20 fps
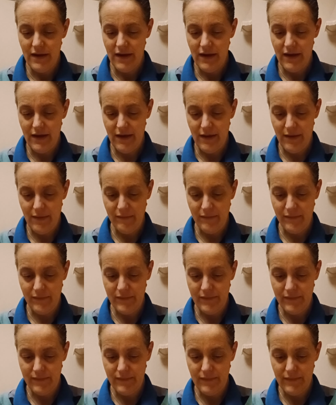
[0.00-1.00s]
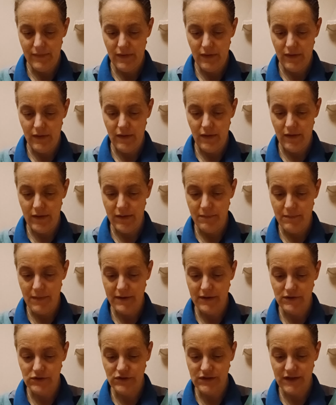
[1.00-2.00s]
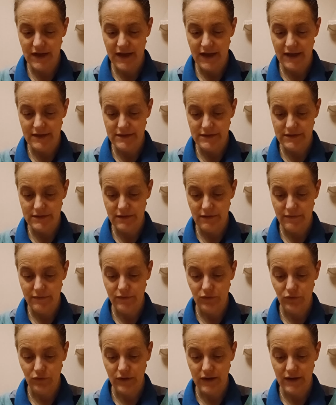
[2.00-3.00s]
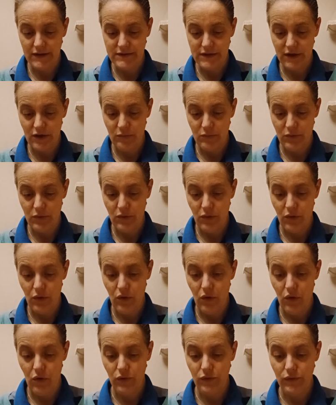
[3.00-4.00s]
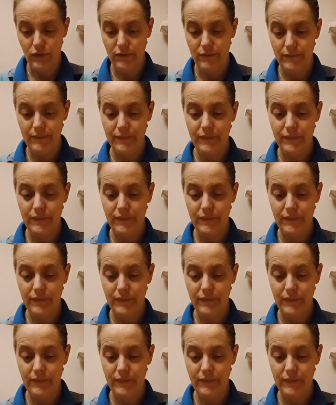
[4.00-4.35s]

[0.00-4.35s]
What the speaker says: I managed to get a full kit up on